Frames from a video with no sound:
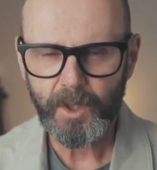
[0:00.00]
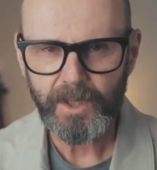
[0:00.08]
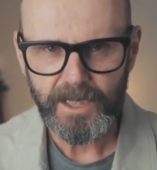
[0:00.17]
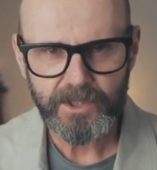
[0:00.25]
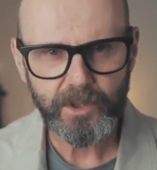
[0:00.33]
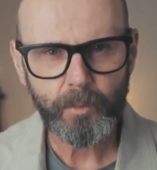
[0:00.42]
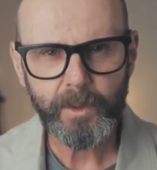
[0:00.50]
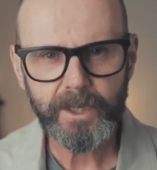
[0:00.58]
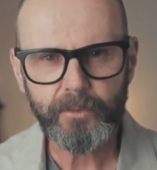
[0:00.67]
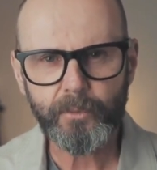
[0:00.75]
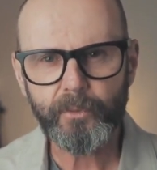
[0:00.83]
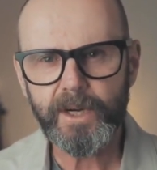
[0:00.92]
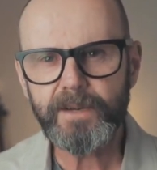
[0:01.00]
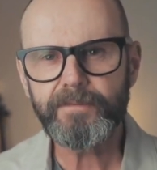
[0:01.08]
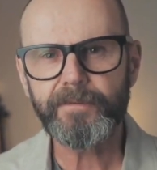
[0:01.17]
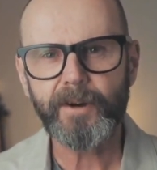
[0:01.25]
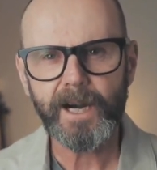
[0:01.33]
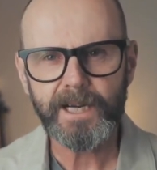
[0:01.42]
Okay, so we could
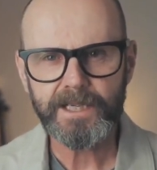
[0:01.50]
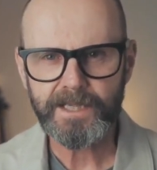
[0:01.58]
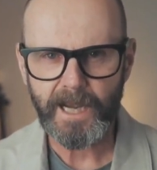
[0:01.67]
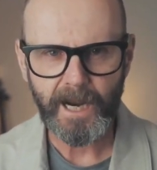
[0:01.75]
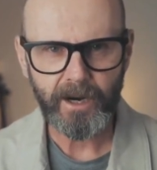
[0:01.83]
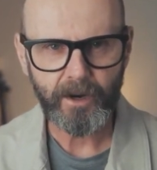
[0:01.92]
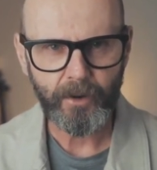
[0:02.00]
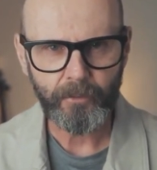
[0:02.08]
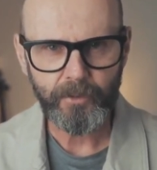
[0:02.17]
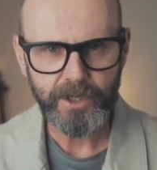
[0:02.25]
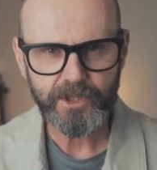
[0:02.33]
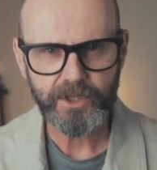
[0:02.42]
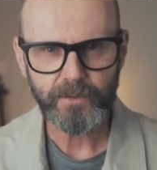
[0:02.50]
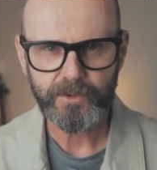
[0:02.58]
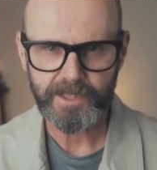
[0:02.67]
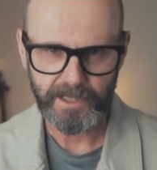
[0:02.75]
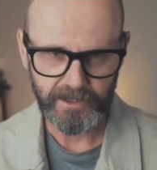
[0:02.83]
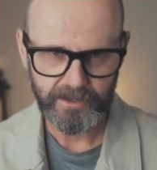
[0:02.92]
rephrase our original
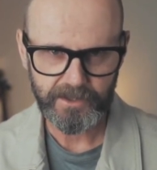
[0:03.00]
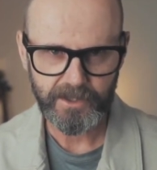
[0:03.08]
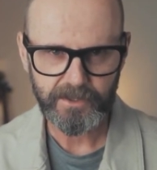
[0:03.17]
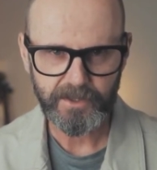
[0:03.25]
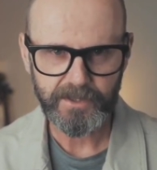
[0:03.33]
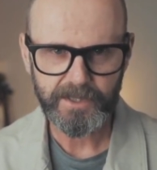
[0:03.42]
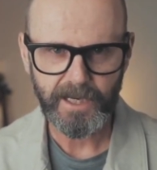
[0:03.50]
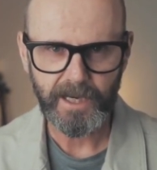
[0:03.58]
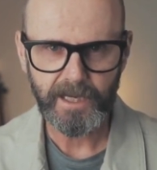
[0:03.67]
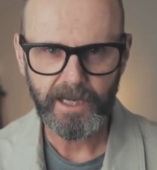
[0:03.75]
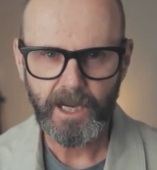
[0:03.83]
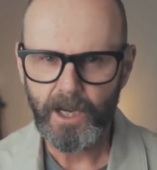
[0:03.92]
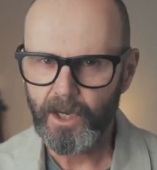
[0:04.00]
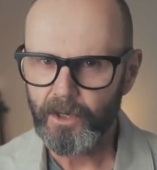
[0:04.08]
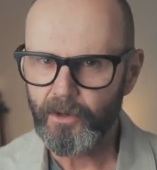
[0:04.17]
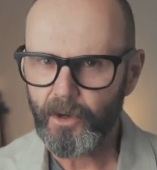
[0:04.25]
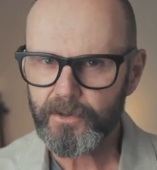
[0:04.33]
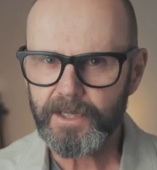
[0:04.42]
sentences and say,
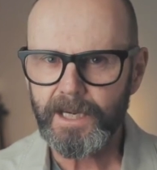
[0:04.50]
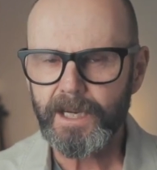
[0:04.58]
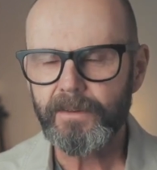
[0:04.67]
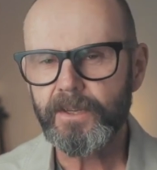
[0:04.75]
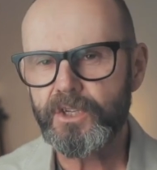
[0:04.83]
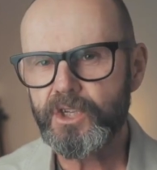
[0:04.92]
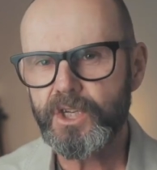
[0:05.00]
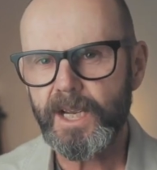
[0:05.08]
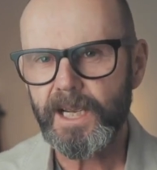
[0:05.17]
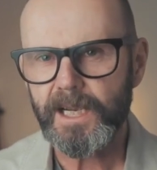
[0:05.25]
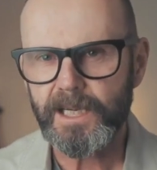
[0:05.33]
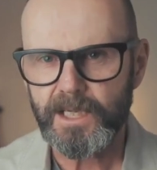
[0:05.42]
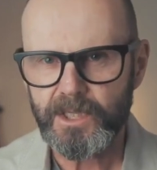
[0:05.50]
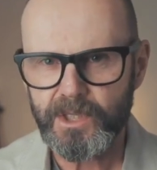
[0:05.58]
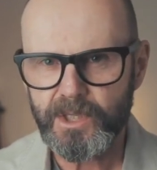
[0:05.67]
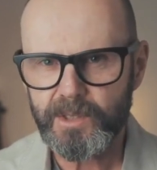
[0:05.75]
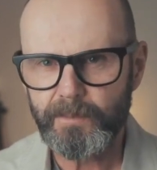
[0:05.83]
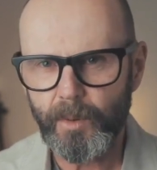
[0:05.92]
not the chair is
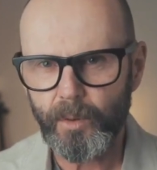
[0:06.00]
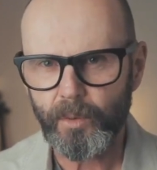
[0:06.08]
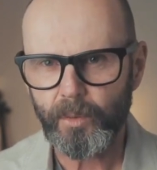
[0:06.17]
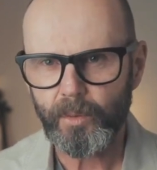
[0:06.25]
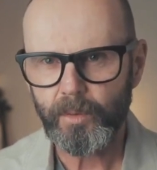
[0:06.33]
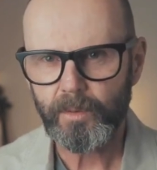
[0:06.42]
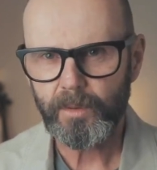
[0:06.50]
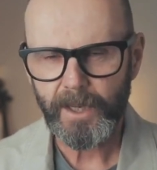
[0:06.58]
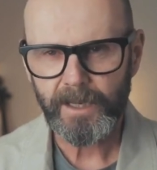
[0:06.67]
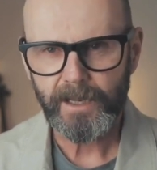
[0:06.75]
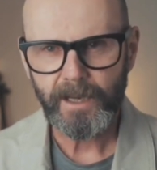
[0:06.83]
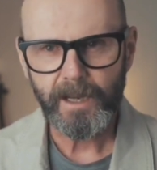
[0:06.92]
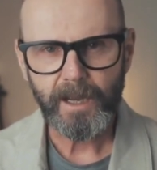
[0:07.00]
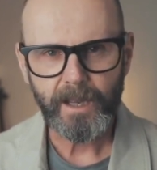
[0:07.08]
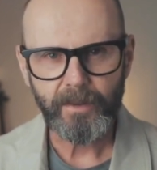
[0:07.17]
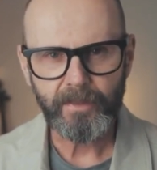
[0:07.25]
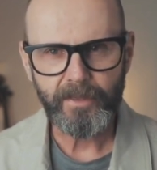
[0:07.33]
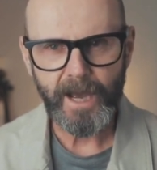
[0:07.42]
small, but
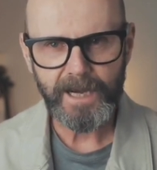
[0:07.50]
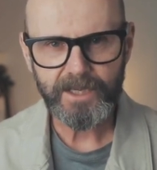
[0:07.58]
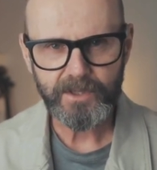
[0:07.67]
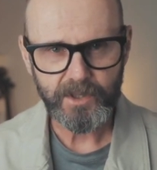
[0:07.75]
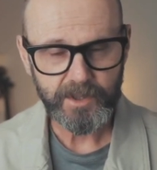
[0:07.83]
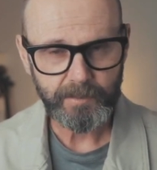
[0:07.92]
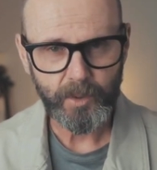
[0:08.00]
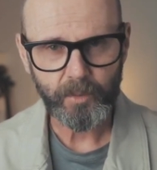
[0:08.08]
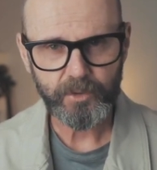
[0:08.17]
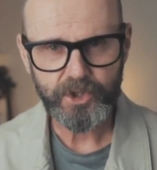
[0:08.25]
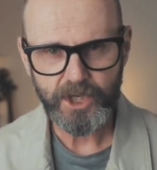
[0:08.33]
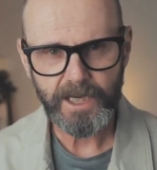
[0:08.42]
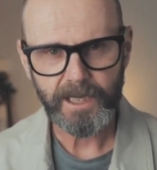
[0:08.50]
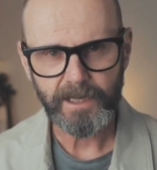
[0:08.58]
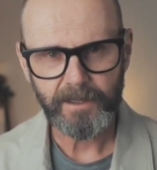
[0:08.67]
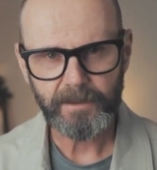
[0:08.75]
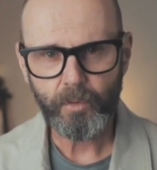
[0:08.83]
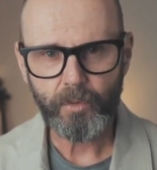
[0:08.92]
that is a small
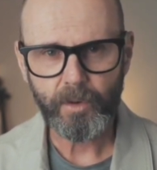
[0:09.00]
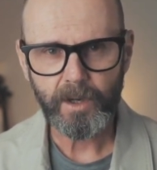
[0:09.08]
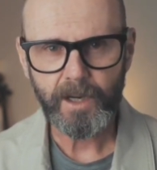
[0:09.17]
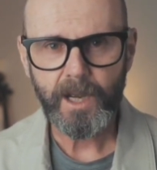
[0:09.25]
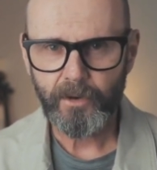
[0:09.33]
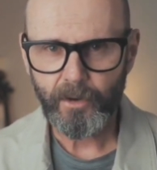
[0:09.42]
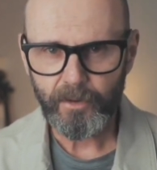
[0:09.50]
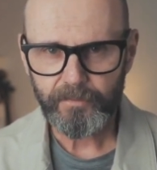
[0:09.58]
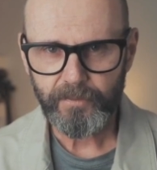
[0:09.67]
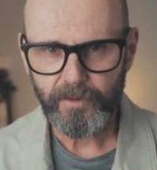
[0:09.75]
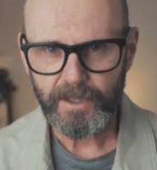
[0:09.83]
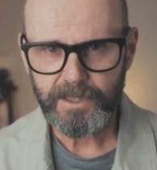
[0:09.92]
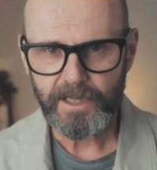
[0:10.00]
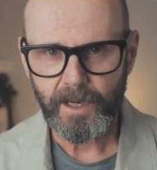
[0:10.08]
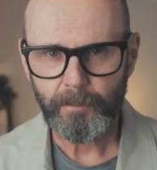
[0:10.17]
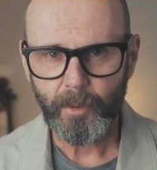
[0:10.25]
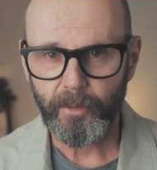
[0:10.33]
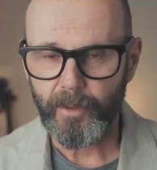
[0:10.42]
chair. Or not, for
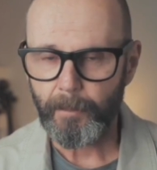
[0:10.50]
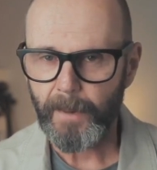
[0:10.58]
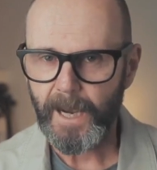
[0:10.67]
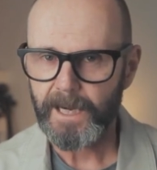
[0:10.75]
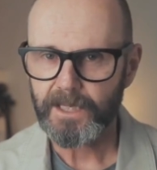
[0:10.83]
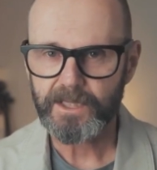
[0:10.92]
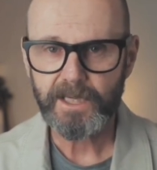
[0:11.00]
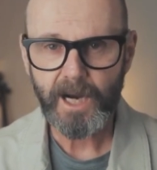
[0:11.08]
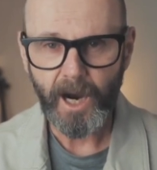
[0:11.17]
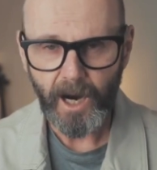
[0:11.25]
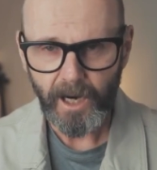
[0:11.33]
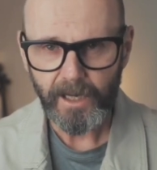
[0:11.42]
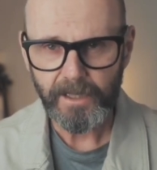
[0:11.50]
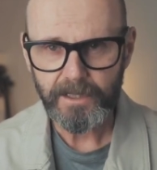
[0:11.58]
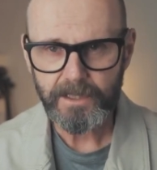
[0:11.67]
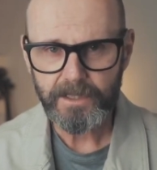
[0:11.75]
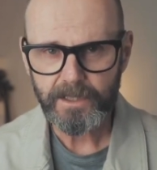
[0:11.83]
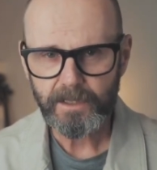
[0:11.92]
example, the man is
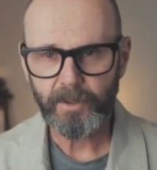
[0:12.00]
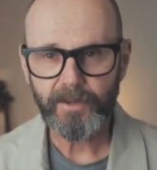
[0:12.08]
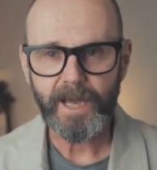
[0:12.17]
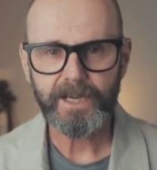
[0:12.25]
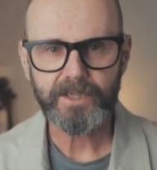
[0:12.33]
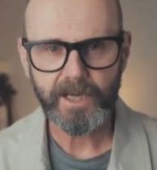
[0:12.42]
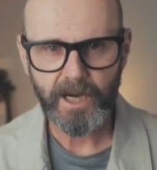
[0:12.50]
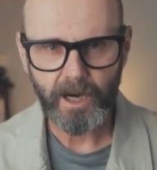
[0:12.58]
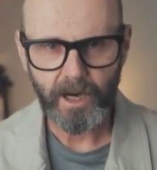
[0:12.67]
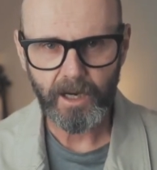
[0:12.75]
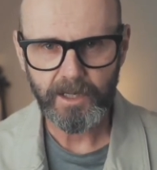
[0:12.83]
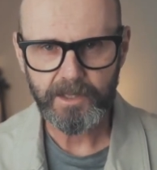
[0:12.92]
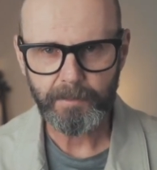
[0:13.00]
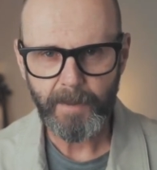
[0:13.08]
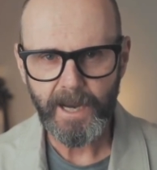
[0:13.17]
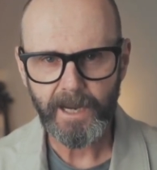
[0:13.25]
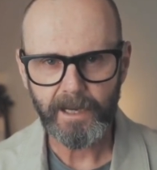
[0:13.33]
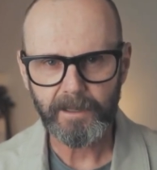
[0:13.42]
kind, but that is a kind
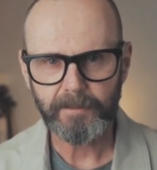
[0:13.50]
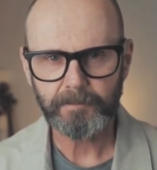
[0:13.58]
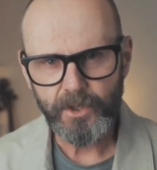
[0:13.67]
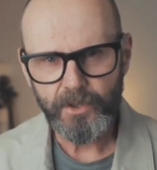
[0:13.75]
man.